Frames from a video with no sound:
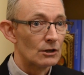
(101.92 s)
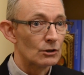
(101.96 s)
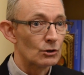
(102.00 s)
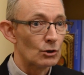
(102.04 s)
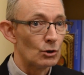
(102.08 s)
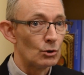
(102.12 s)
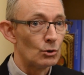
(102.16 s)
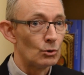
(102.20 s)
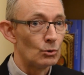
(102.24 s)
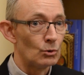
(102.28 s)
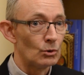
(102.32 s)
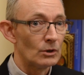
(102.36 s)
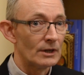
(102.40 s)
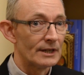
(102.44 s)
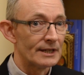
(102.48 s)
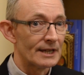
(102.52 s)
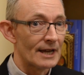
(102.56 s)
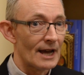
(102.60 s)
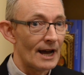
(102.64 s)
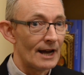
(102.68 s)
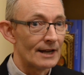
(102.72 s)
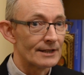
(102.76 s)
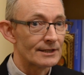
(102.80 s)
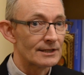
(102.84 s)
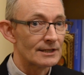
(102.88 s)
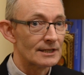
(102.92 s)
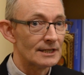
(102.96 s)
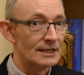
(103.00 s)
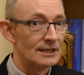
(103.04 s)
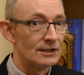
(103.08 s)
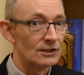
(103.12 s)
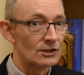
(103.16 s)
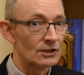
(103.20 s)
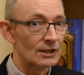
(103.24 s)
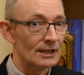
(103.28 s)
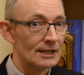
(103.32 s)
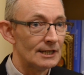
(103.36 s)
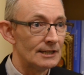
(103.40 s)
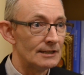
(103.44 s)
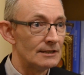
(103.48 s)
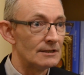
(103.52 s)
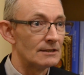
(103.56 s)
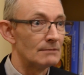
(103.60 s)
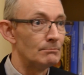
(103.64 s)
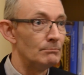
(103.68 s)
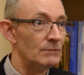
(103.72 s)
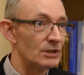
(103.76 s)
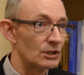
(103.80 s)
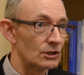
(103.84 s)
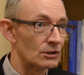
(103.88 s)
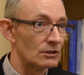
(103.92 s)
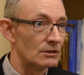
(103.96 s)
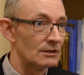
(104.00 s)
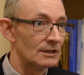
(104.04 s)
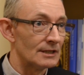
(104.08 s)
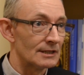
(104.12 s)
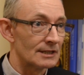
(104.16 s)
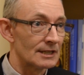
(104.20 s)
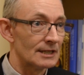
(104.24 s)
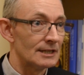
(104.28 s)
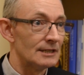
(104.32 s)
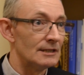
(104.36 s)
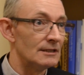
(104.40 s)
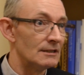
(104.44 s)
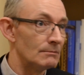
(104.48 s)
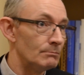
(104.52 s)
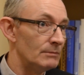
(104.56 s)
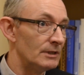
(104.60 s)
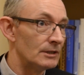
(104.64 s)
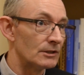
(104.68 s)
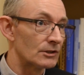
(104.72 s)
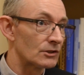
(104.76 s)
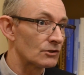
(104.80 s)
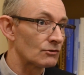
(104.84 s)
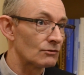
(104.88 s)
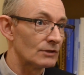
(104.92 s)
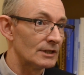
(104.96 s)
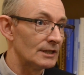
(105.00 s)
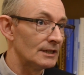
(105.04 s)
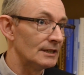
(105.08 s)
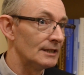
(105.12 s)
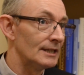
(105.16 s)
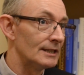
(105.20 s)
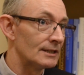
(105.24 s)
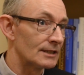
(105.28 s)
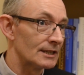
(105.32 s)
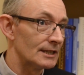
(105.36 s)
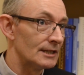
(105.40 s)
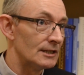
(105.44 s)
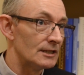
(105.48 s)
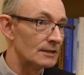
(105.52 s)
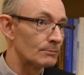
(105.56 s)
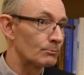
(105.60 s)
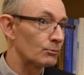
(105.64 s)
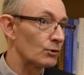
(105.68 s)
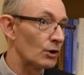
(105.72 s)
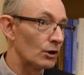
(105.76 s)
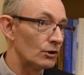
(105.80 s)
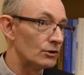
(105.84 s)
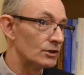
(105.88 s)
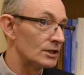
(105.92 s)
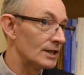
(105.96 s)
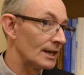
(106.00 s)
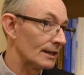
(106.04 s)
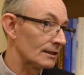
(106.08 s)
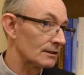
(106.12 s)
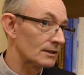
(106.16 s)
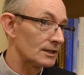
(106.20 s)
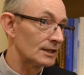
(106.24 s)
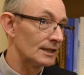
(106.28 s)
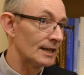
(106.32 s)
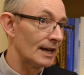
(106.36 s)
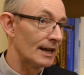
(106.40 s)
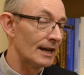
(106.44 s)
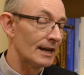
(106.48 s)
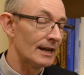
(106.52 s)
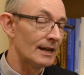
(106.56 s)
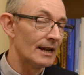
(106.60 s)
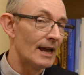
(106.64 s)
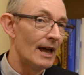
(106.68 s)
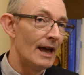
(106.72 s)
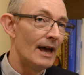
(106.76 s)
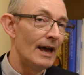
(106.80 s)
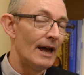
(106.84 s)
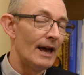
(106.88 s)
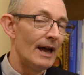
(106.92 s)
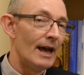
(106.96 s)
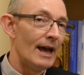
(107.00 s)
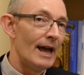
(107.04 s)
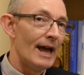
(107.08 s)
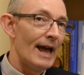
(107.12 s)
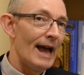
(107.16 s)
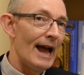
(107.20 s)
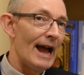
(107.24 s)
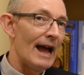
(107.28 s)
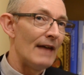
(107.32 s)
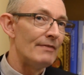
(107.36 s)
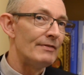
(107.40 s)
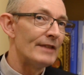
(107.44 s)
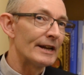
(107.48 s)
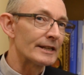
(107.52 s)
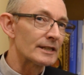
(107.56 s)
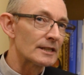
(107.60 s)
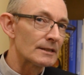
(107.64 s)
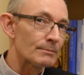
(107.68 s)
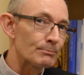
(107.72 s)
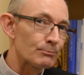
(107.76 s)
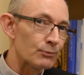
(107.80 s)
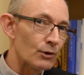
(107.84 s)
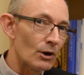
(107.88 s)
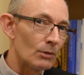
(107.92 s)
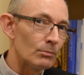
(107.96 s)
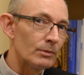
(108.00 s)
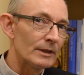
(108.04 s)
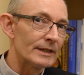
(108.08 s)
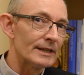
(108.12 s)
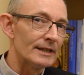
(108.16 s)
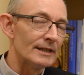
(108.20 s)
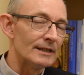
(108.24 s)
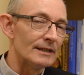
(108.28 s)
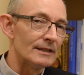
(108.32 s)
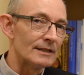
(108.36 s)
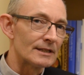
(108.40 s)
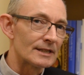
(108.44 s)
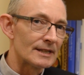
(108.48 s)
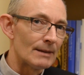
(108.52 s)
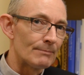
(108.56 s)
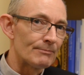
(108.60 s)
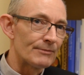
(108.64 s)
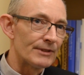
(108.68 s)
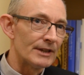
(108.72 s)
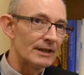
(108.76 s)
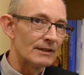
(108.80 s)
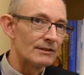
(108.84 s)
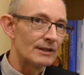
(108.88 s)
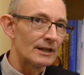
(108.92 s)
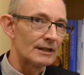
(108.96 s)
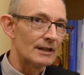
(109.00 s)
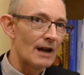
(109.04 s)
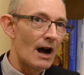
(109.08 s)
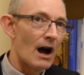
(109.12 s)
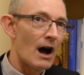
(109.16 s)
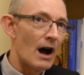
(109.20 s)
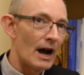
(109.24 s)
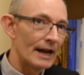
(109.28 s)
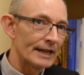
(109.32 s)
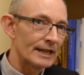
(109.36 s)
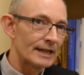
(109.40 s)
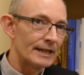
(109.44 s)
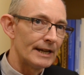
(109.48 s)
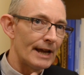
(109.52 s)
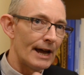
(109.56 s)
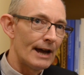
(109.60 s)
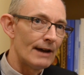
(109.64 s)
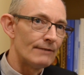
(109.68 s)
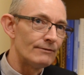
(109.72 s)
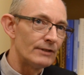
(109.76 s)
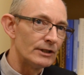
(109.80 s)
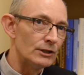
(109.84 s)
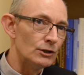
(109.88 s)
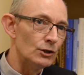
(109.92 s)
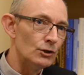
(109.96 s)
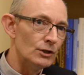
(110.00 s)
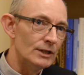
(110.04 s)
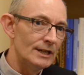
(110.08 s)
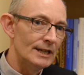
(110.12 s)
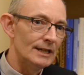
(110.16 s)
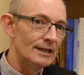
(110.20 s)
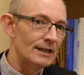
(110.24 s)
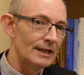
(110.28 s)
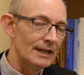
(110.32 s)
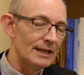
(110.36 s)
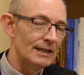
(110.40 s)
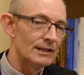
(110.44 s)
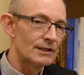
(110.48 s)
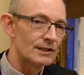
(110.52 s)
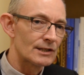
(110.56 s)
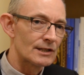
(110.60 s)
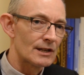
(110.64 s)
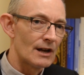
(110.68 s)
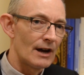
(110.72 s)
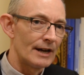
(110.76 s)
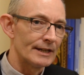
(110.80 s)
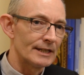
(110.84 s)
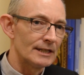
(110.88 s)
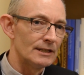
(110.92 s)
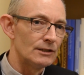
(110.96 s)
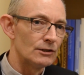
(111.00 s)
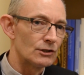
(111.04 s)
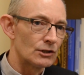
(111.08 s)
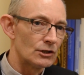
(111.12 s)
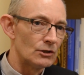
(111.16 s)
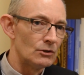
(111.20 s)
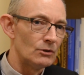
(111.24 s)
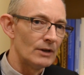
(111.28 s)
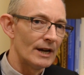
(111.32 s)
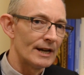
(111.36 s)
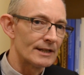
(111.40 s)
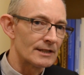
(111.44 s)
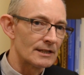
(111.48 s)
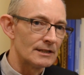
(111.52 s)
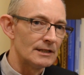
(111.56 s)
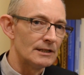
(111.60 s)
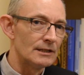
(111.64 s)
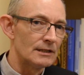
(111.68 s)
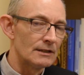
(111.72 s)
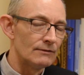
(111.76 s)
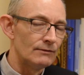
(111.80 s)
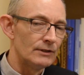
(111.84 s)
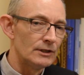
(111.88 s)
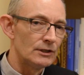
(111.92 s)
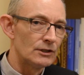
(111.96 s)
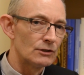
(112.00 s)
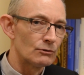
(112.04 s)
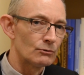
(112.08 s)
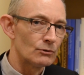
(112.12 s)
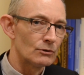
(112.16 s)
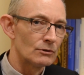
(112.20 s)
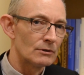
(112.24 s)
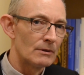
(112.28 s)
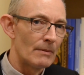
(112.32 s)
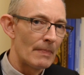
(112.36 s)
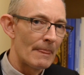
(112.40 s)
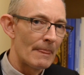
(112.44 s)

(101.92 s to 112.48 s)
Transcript: calling us into his mission, into his ministry, into his project today. And that's probably something that I can have a unique insight into as an individual,